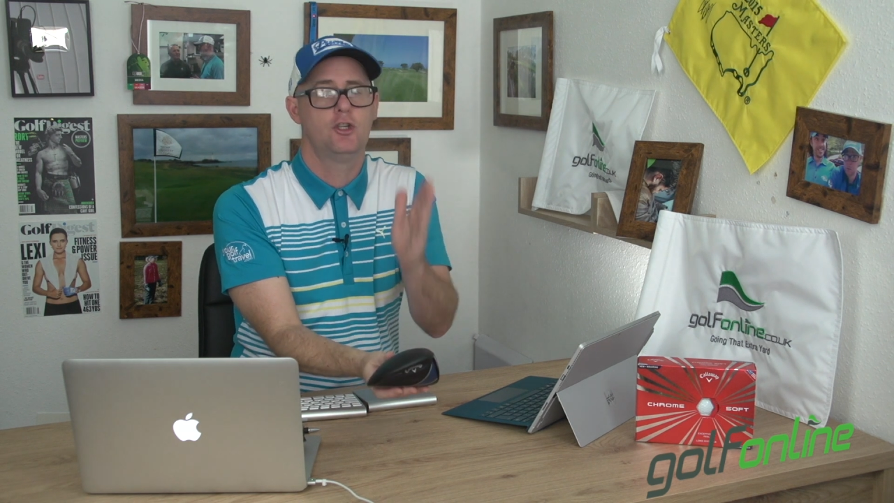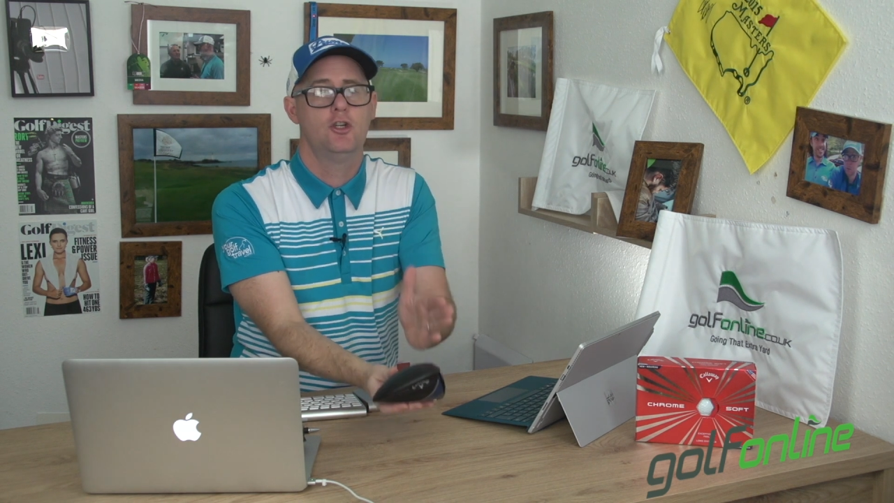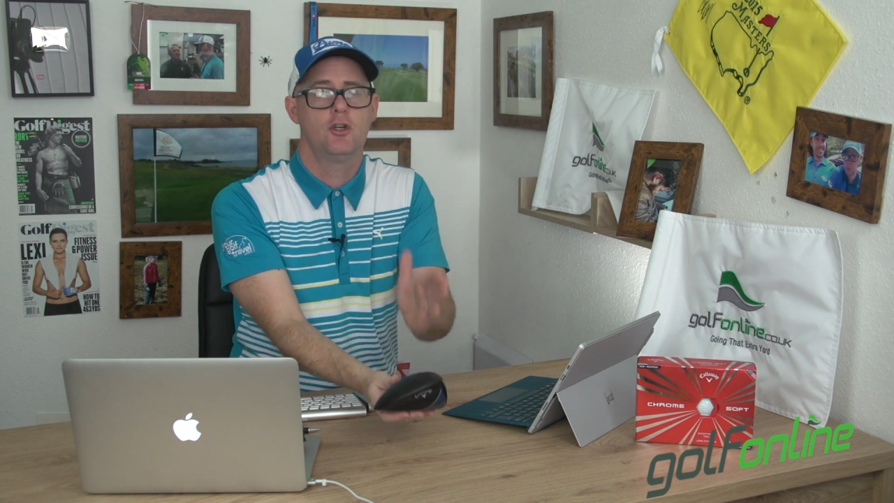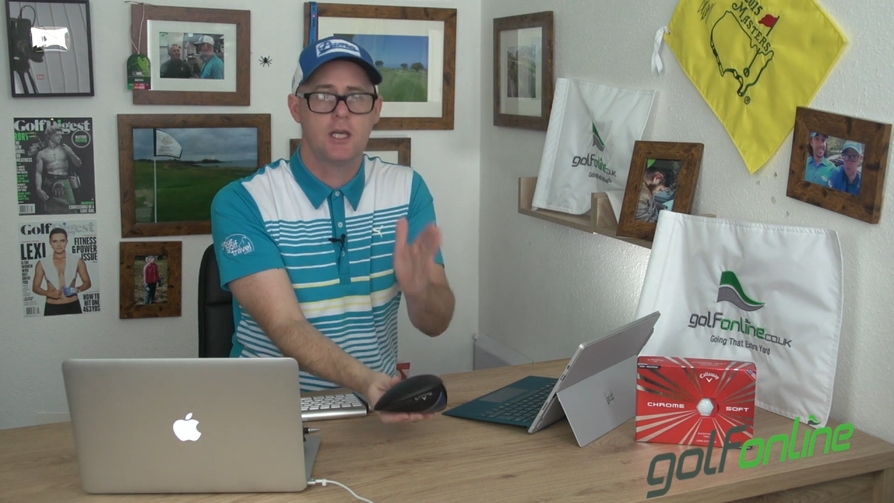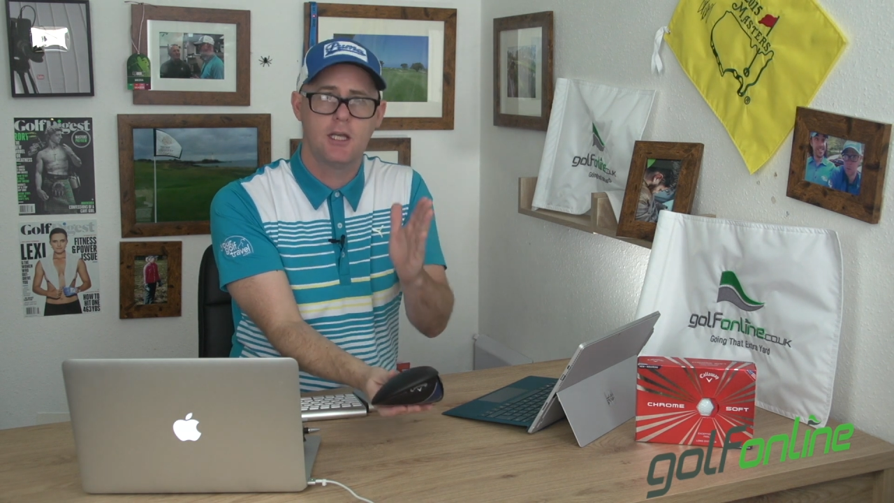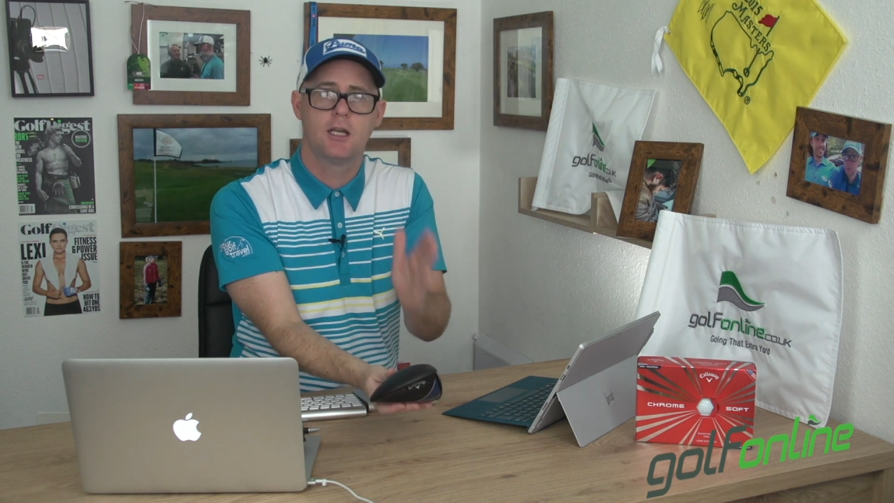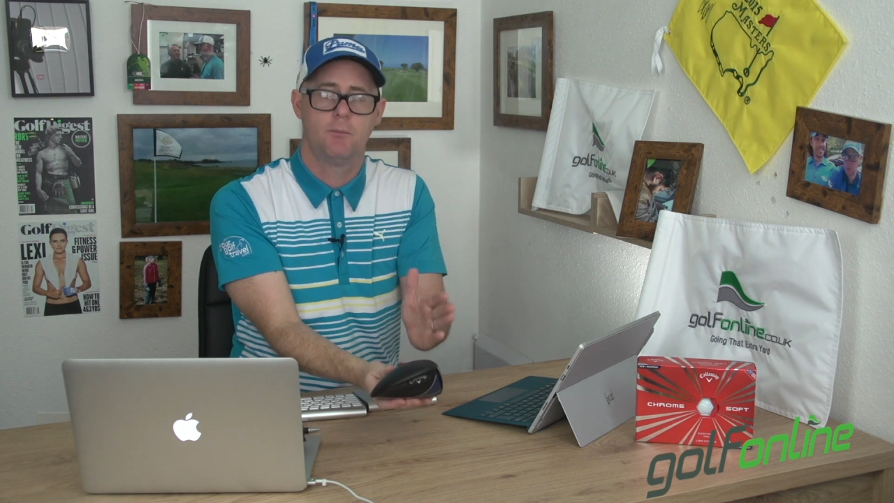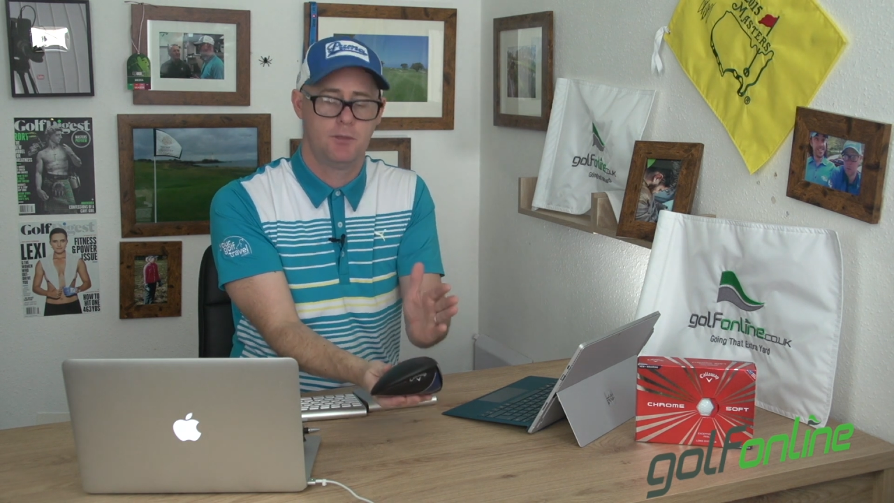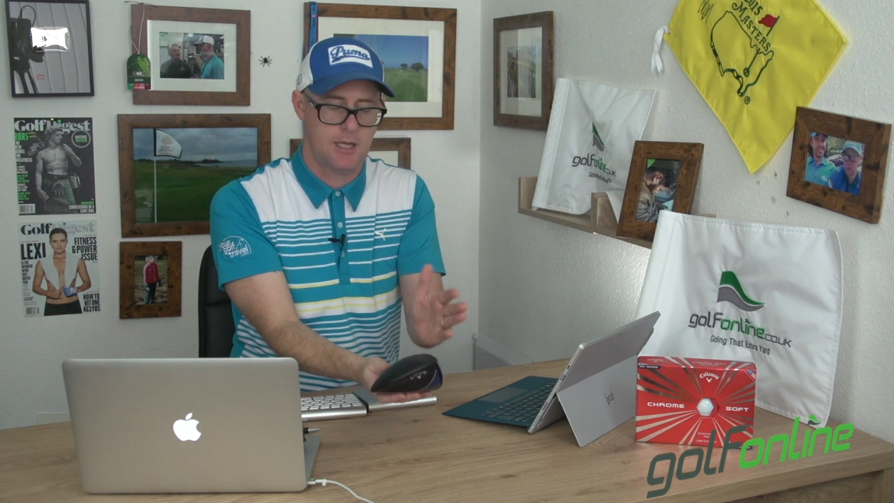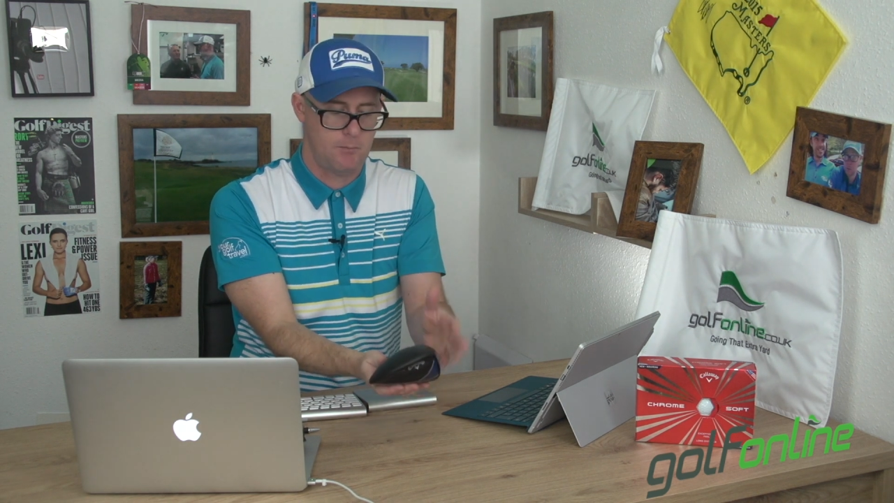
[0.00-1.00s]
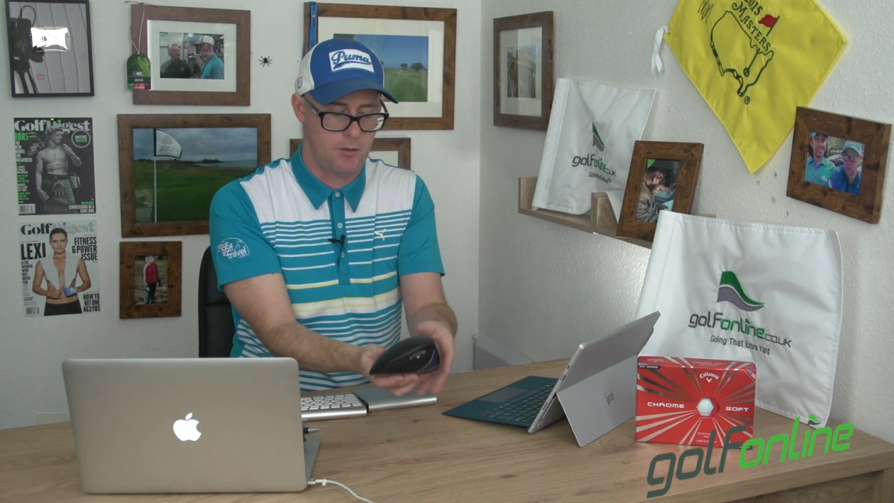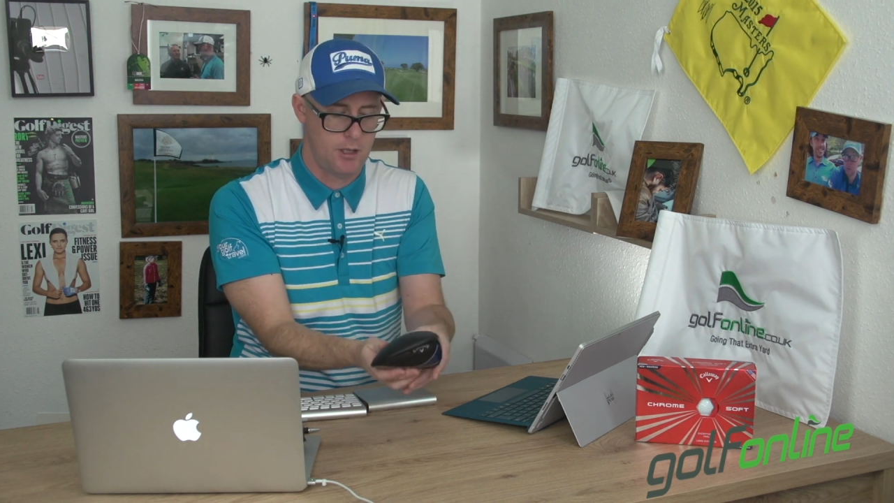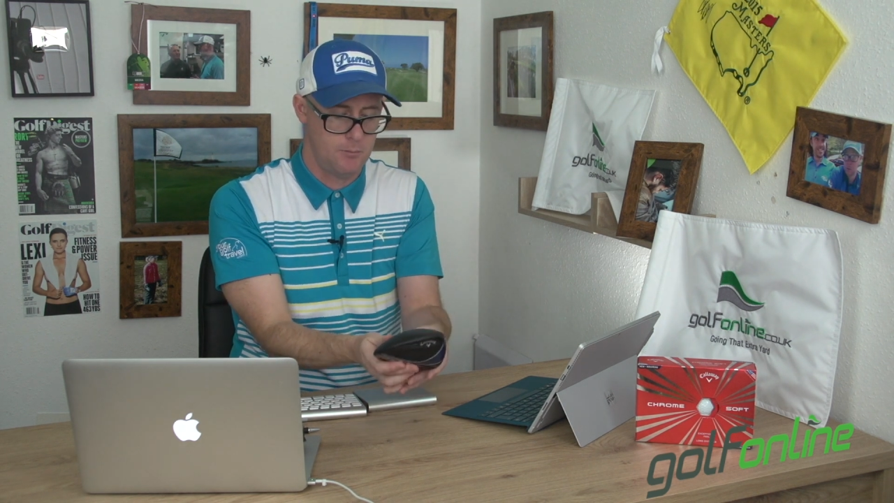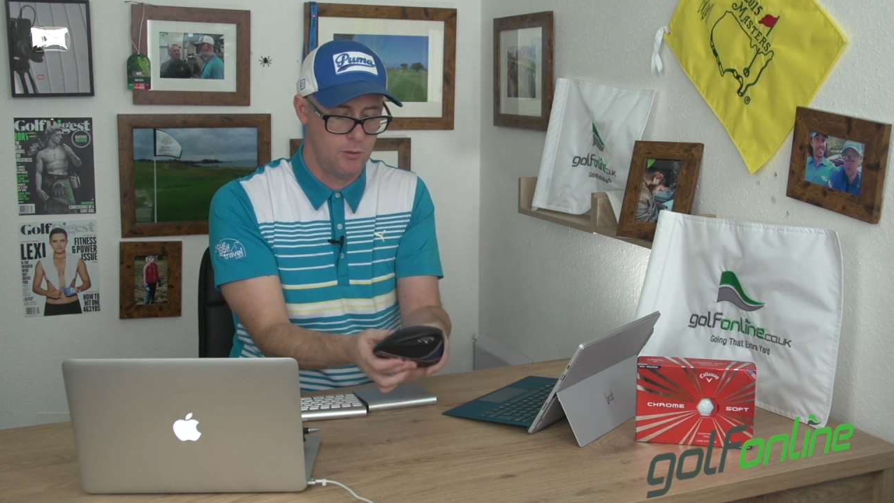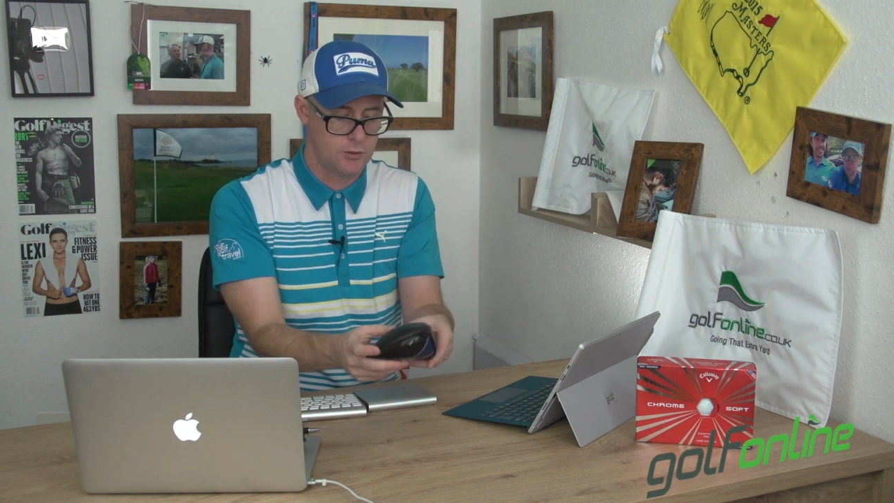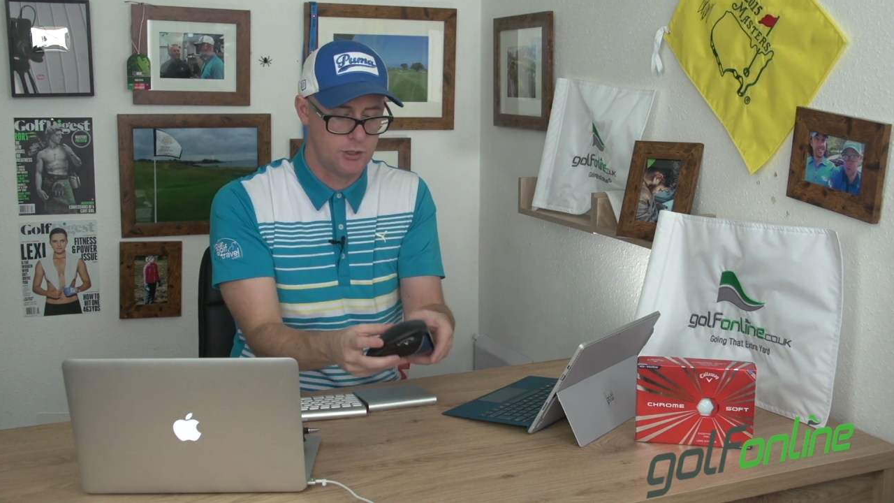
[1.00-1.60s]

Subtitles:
looking club down by the ball.